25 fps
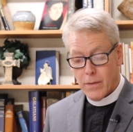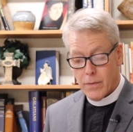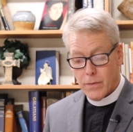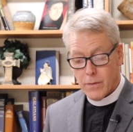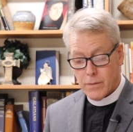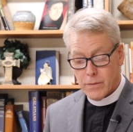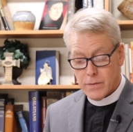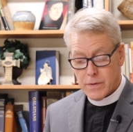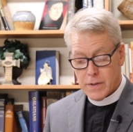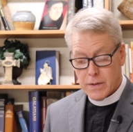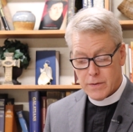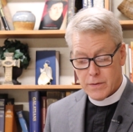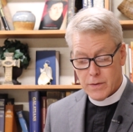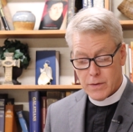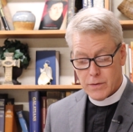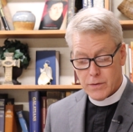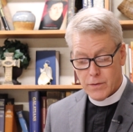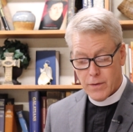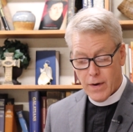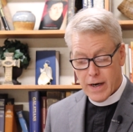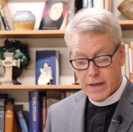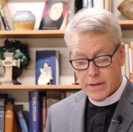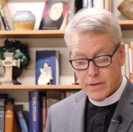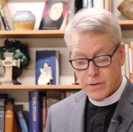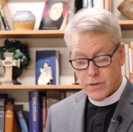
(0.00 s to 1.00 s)
Through Jesus
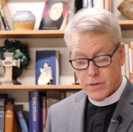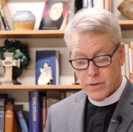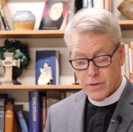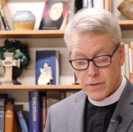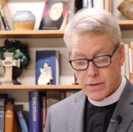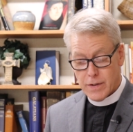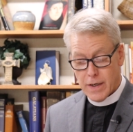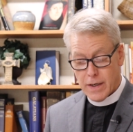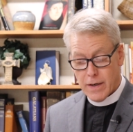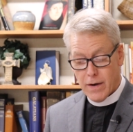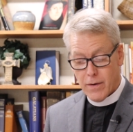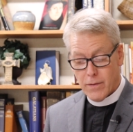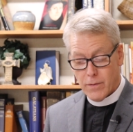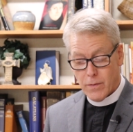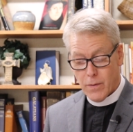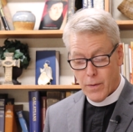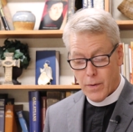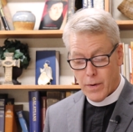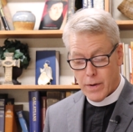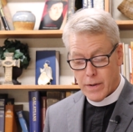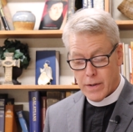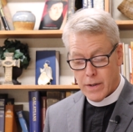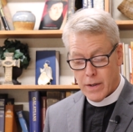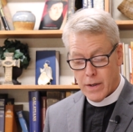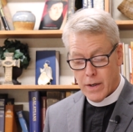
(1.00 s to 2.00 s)
Christ, your Son, our
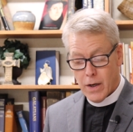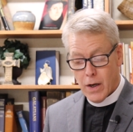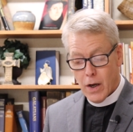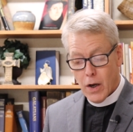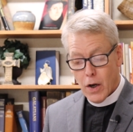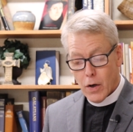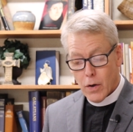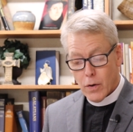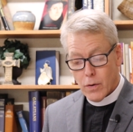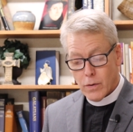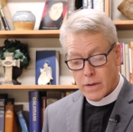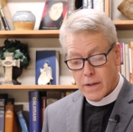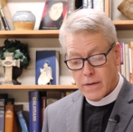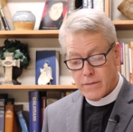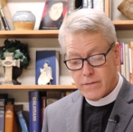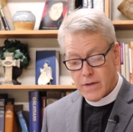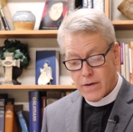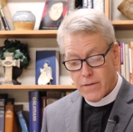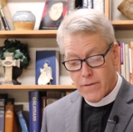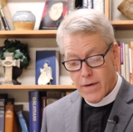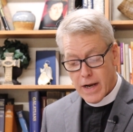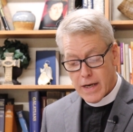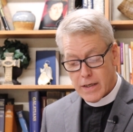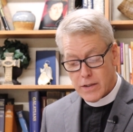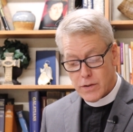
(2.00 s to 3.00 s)
Lord, who lives
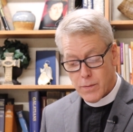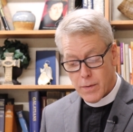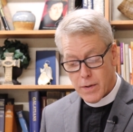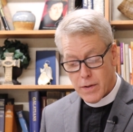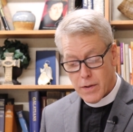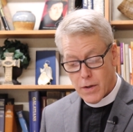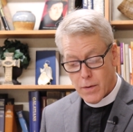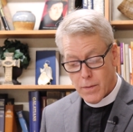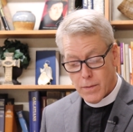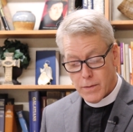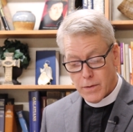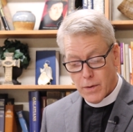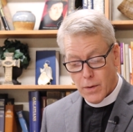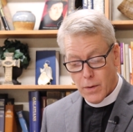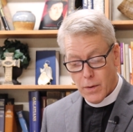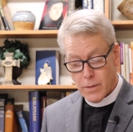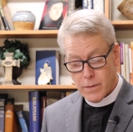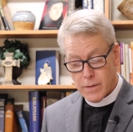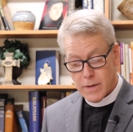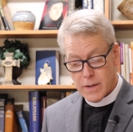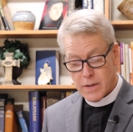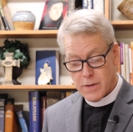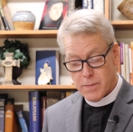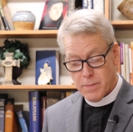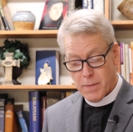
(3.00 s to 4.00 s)
and reigns with you in the
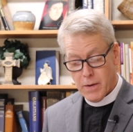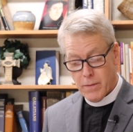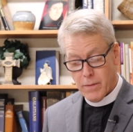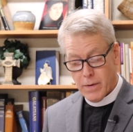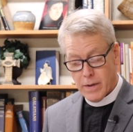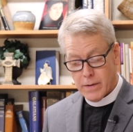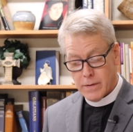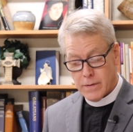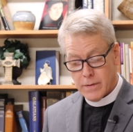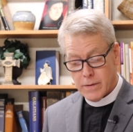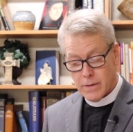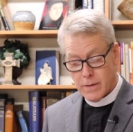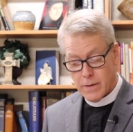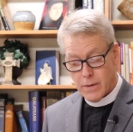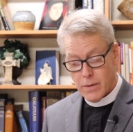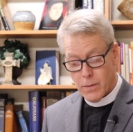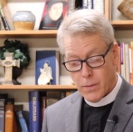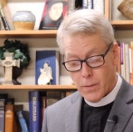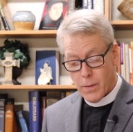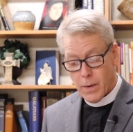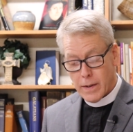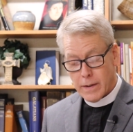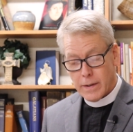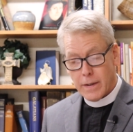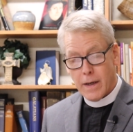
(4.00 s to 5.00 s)
Holy Spirit,
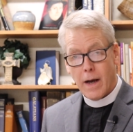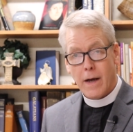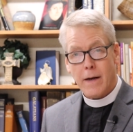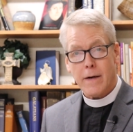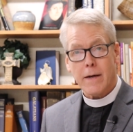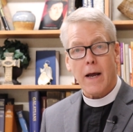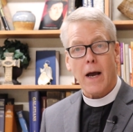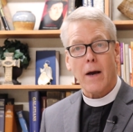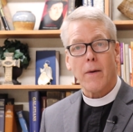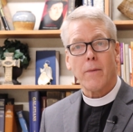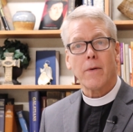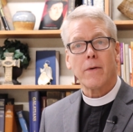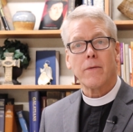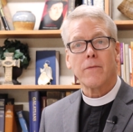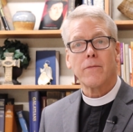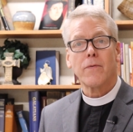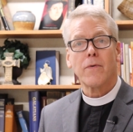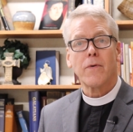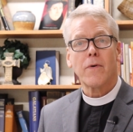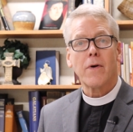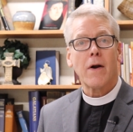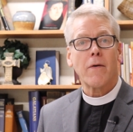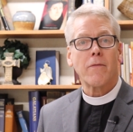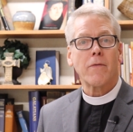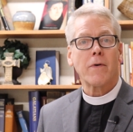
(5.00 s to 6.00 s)
one God now and
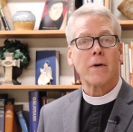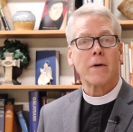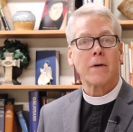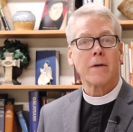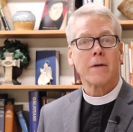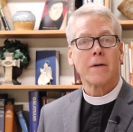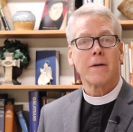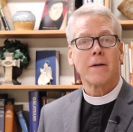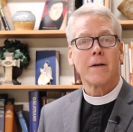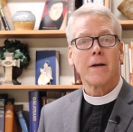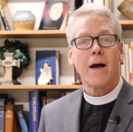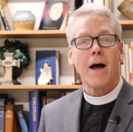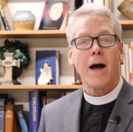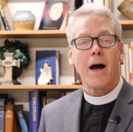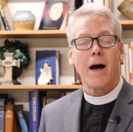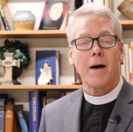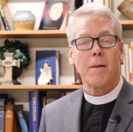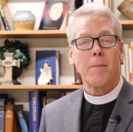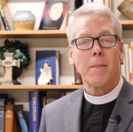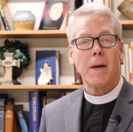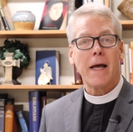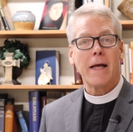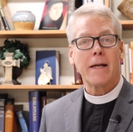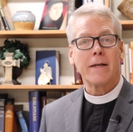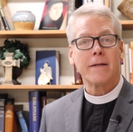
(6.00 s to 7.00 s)
forever.
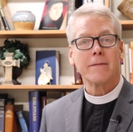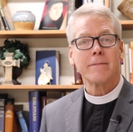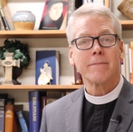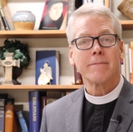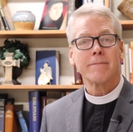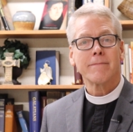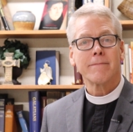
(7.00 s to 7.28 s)
Amen.